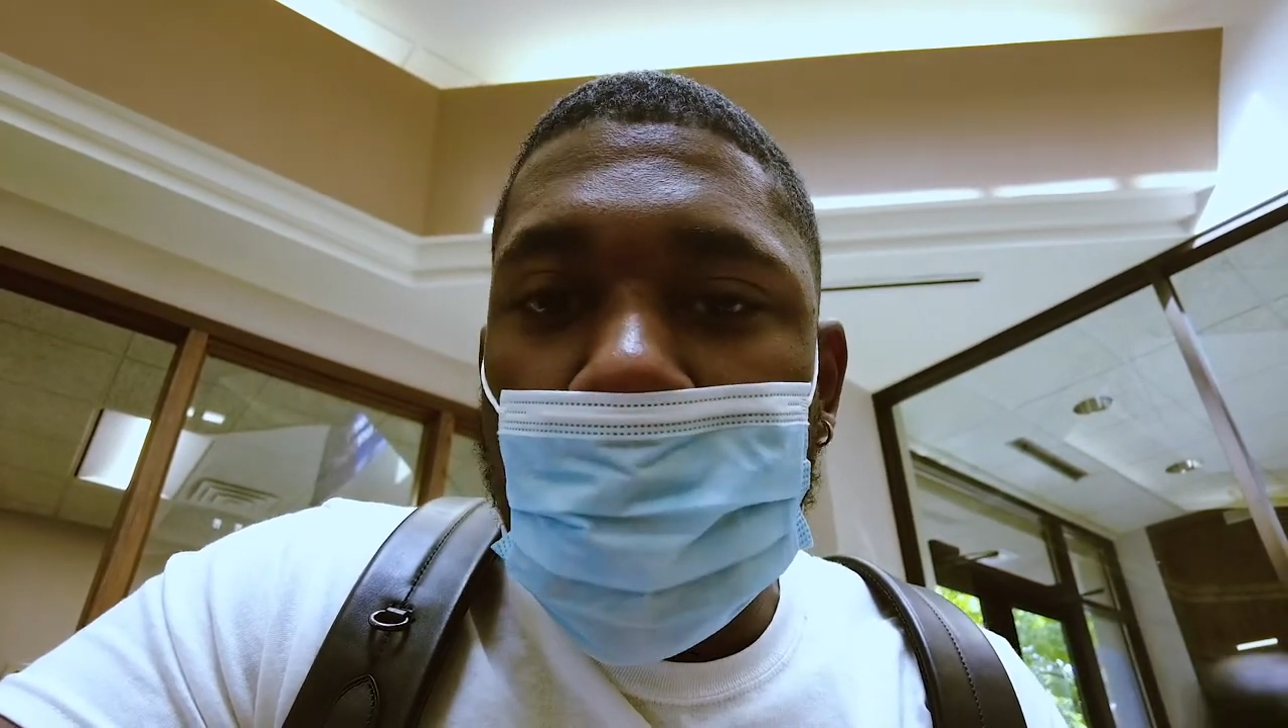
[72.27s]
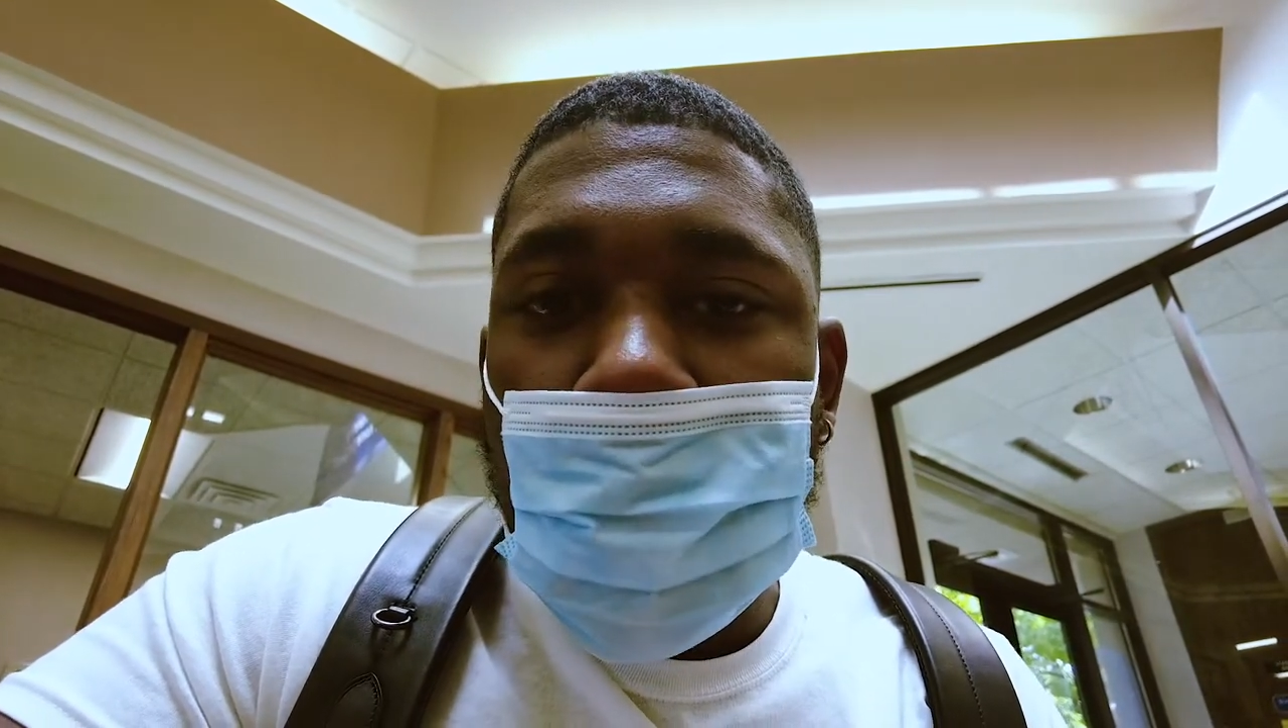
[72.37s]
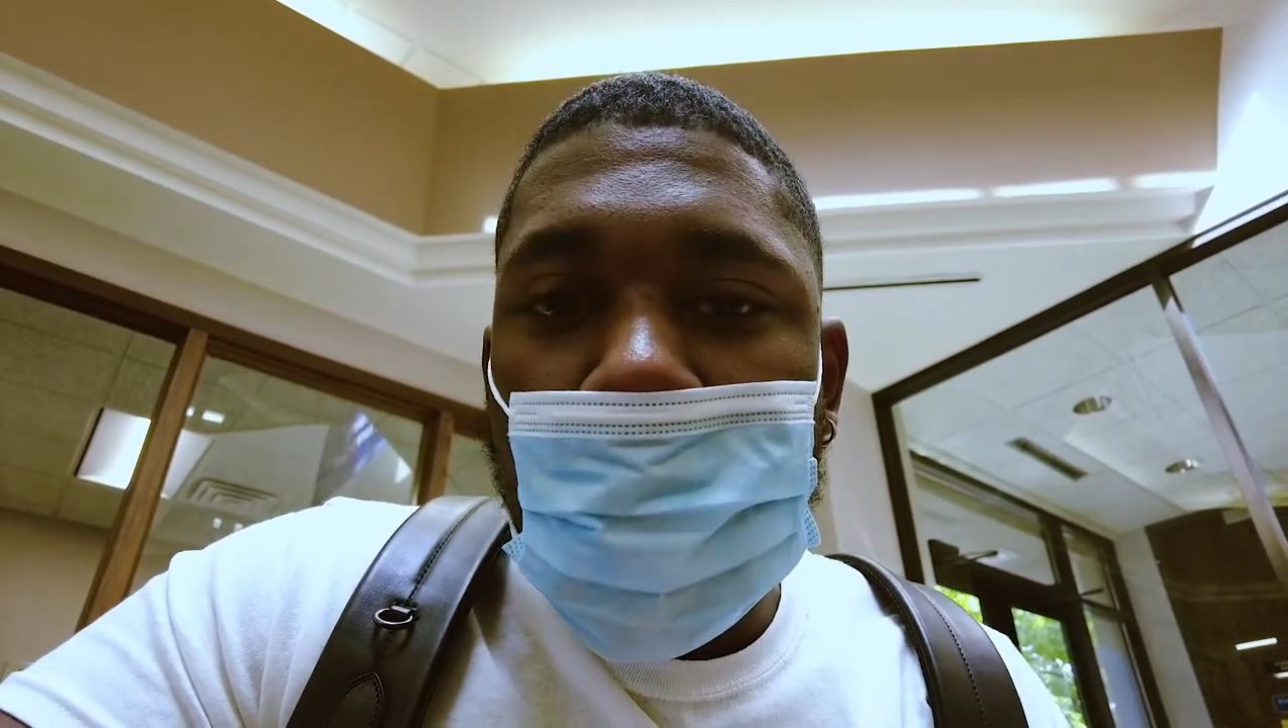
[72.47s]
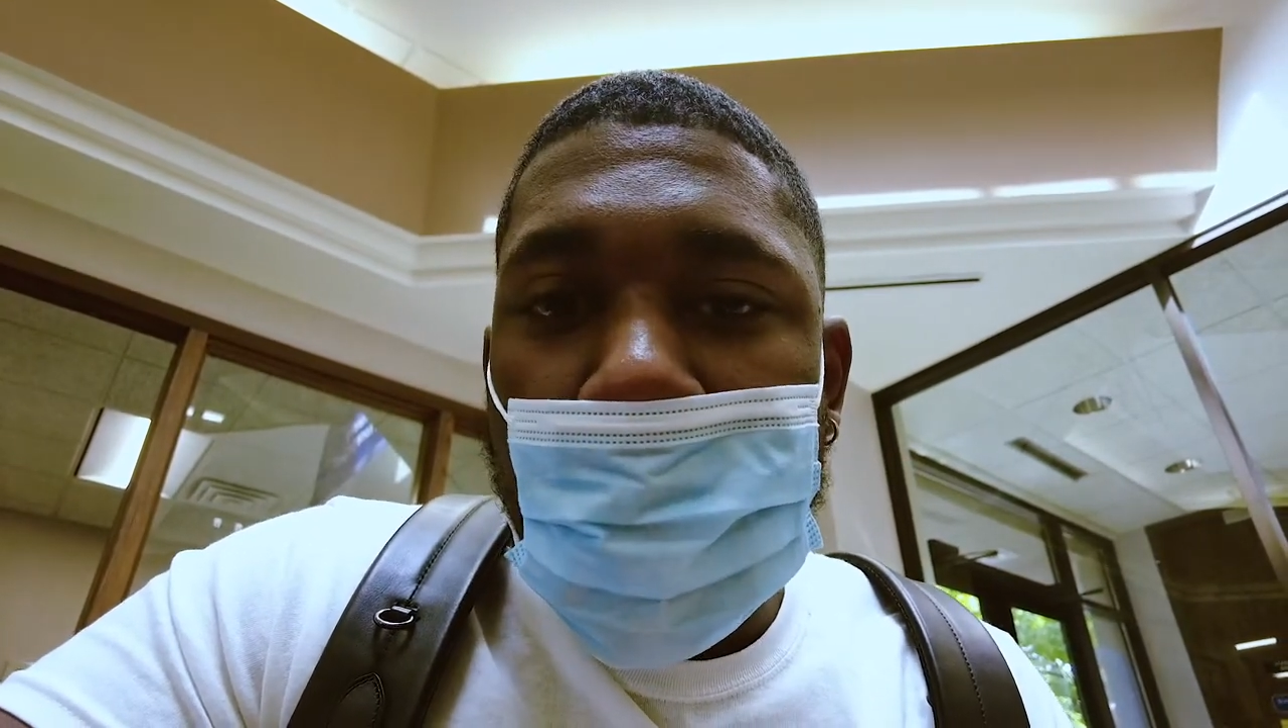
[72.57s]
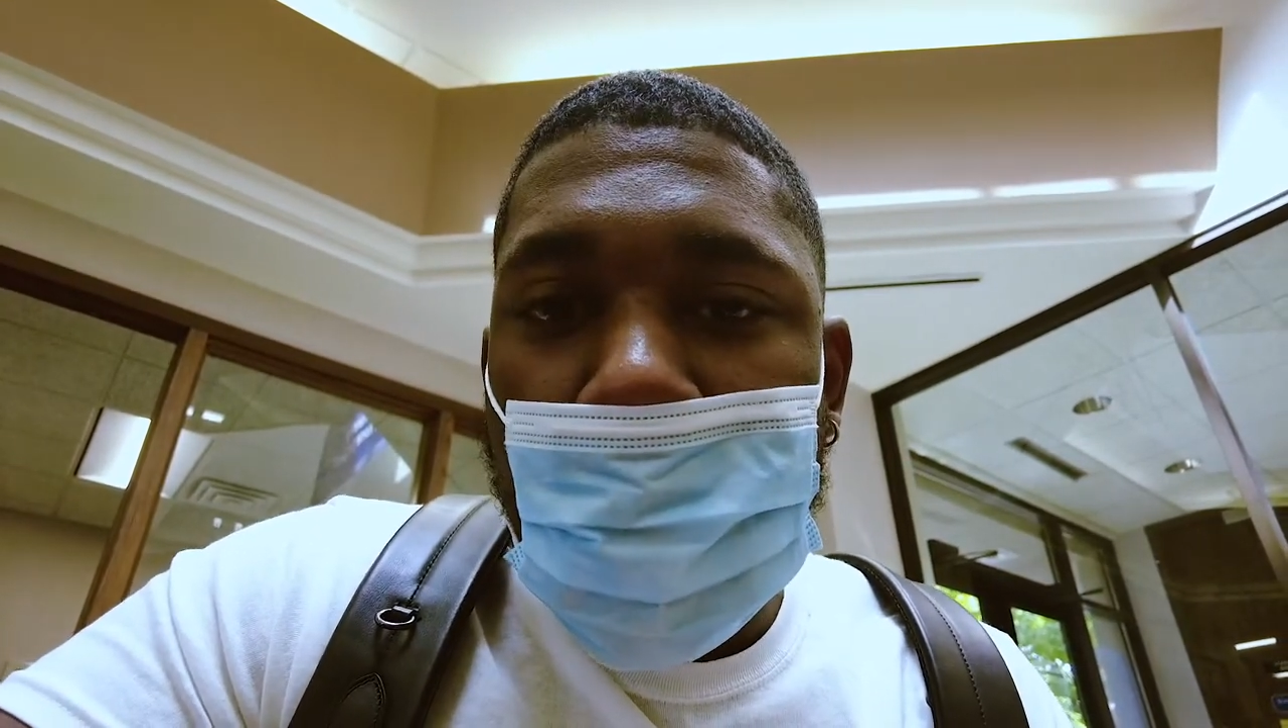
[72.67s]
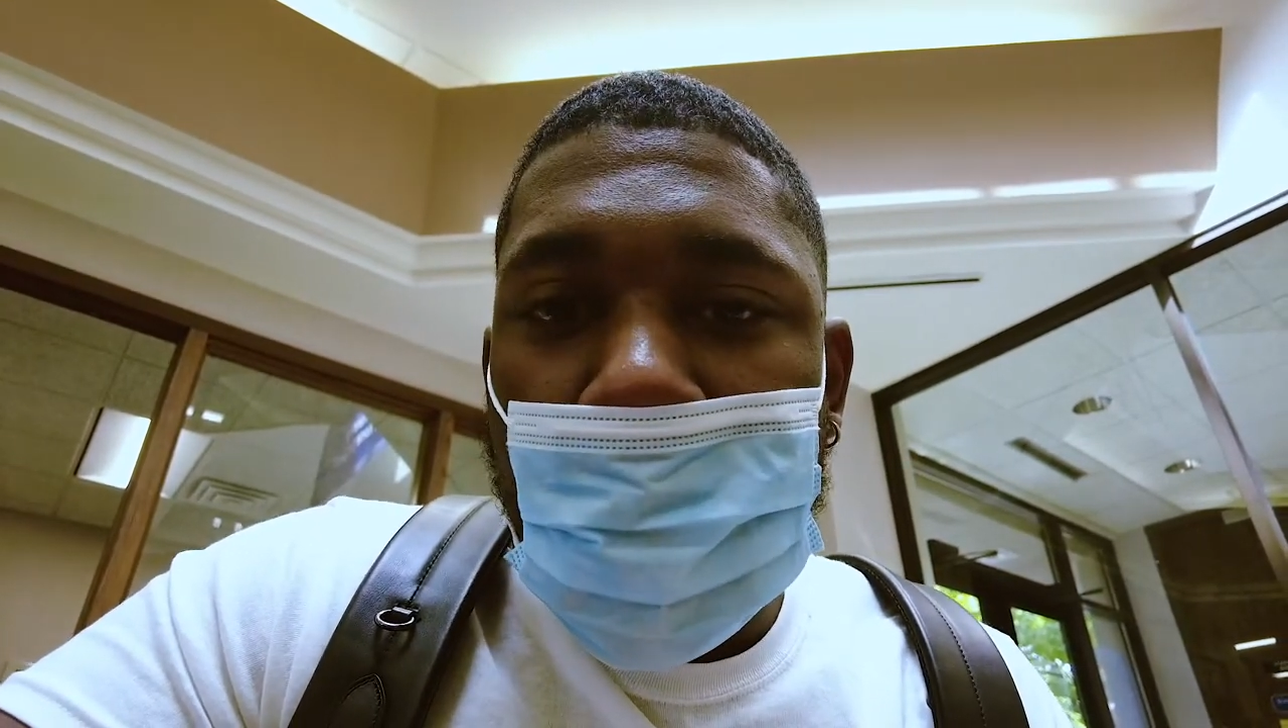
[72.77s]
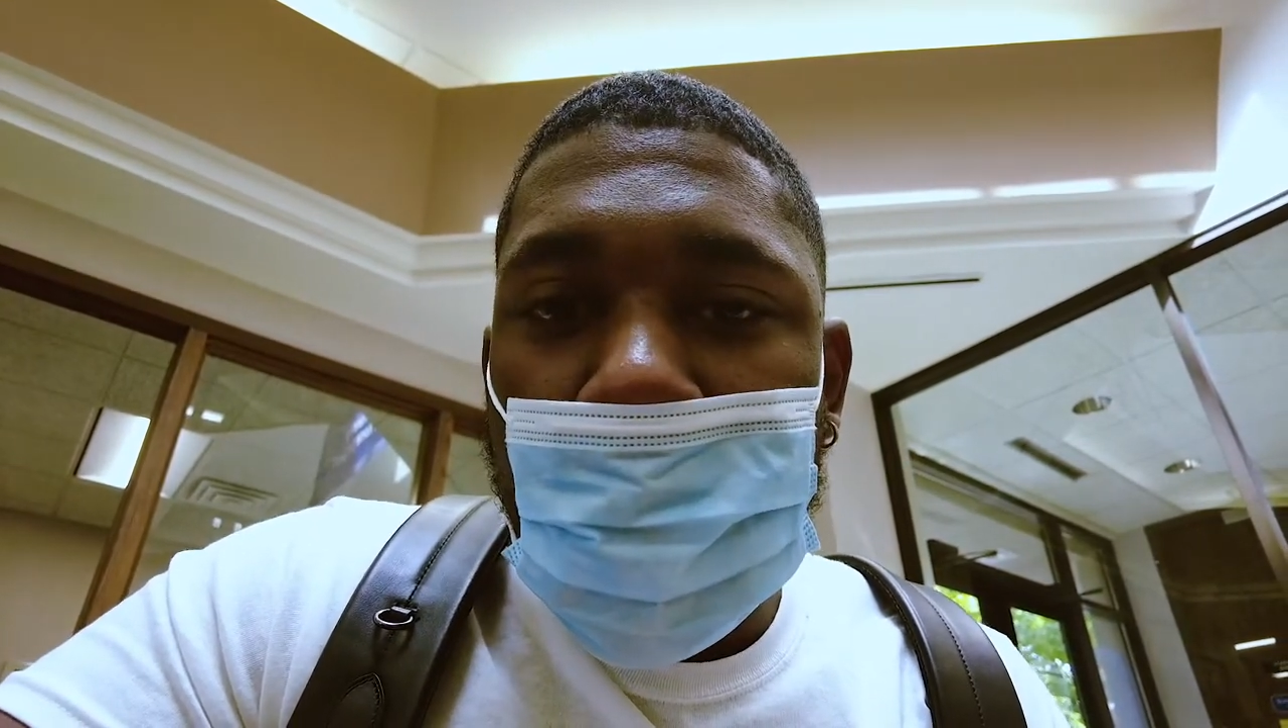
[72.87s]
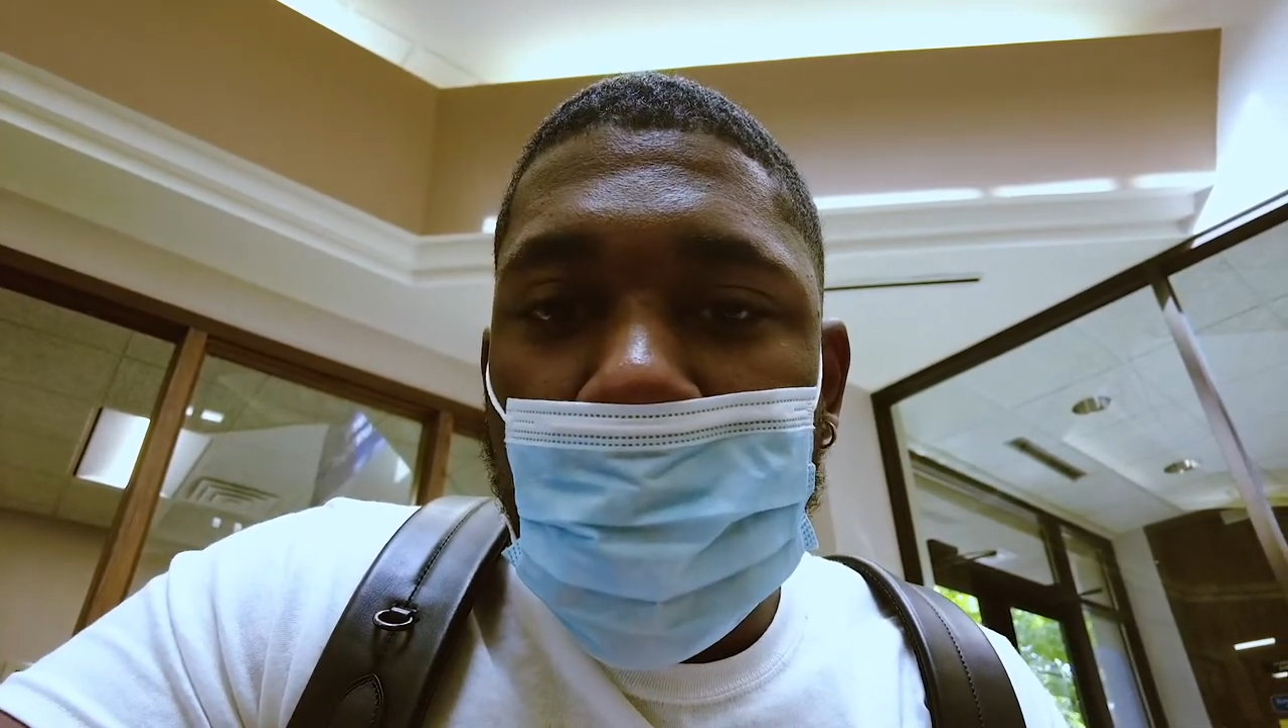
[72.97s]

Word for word: the top one